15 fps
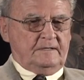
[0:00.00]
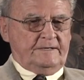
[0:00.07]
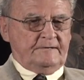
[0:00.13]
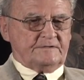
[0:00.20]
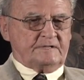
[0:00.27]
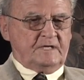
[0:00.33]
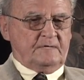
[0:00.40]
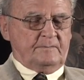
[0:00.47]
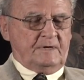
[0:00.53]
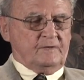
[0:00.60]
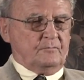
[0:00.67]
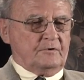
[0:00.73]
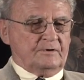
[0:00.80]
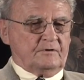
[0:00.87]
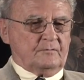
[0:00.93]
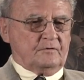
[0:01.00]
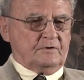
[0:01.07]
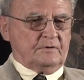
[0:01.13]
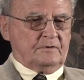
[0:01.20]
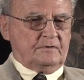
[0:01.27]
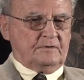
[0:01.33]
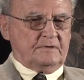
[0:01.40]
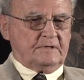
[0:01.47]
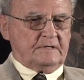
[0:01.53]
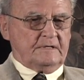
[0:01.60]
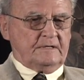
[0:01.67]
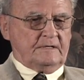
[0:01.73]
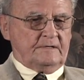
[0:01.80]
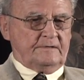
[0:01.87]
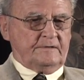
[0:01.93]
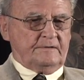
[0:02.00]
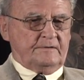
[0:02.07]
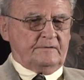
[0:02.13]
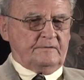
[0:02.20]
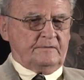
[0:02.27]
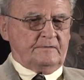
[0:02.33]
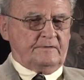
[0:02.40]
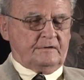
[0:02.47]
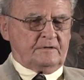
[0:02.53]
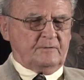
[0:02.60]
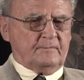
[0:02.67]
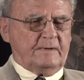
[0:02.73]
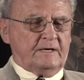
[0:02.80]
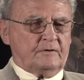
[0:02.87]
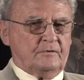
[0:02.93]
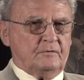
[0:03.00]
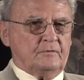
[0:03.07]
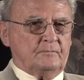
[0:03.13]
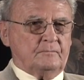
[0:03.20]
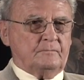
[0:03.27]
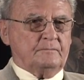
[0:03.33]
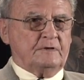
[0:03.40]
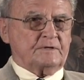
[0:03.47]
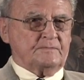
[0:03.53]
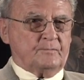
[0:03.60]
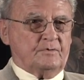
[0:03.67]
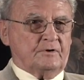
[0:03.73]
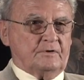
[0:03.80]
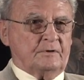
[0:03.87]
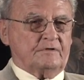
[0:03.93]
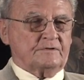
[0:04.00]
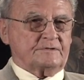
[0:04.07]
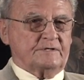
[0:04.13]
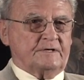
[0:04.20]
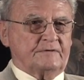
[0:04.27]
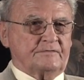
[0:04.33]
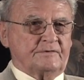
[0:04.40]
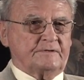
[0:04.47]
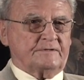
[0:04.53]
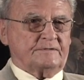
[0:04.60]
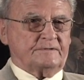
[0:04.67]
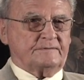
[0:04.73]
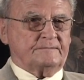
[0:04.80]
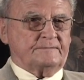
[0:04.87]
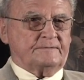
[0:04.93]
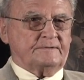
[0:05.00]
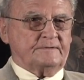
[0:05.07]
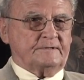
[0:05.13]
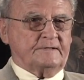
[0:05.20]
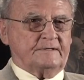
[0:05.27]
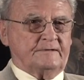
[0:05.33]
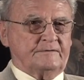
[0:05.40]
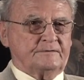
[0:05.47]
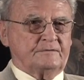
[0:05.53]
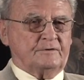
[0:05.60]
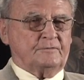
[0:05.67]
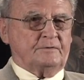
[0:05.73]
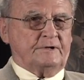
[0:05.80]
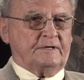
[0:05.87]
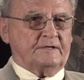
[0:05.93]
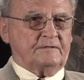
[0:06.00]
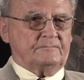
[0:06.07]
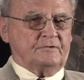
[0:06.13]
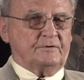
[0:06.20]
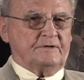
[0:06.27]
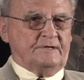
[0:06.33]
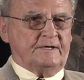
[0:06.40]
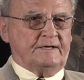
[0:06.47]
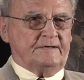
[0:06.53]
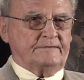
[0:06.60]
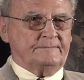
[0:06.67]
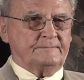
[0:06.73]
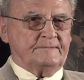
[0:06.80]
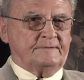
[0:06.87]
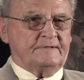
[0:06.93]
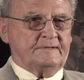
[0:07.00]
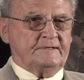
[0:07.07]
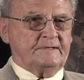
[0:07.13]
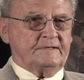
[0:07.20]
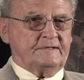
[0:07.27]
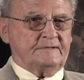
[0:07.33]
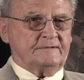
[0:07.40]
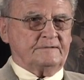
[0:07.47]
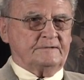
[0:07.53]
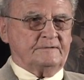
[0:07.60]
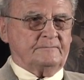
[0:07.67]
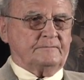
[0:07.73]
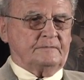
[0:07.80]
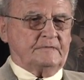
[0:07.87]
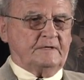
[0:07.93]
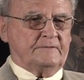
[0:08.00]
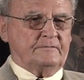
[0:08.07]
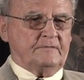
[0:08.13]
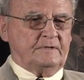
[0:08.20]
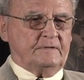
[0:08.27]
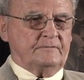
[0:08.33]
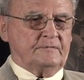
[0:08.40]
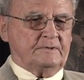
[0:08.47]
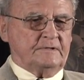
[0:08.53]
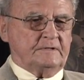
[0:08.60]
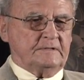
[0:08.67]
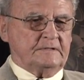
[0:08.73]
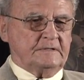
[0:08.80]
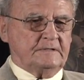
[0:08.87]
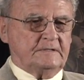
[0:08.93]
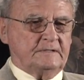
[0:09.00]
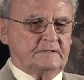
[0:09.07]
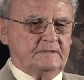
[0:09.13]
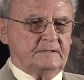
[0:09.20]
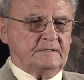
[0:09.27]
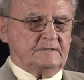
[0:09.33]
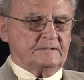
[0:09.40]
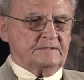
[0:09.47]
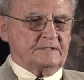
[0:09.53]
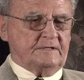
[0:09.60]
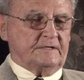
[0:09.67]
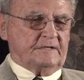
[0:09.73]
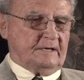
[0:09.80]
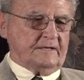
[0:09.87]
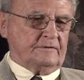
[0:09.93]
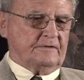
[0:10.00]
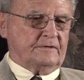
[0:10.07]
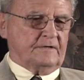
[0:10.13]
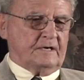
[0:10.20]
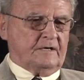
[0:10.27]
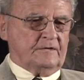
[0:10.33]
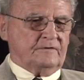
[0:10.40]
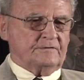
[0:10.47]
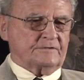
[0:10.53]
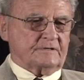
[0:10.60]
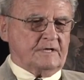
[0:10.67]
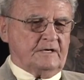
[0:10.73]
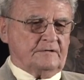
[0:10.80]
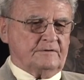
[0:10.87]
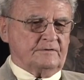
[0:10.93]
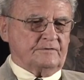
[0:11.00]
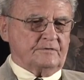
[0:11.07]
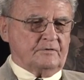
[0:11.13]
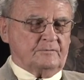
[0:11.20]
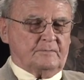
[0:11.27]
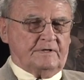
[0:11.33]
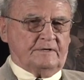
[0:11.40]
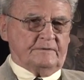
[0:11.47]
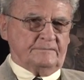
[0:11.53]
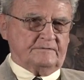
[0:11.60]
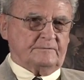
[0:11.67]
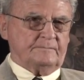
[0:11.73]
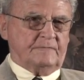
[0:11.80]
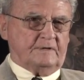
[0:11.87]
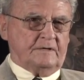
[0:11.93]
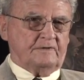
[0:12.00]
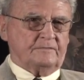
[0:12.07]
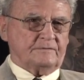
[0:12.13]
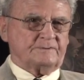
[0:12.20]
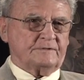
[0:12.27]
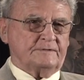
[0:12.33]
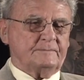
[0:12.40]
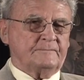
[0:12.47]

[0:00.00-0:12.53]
and send them anywhere in the world, uh, they'll come back home much more loyal citizens. Mm. Uh, there's no way they can avoid that. Um, even even uh, seeing England and Ireland, Scotland, Germany, and others.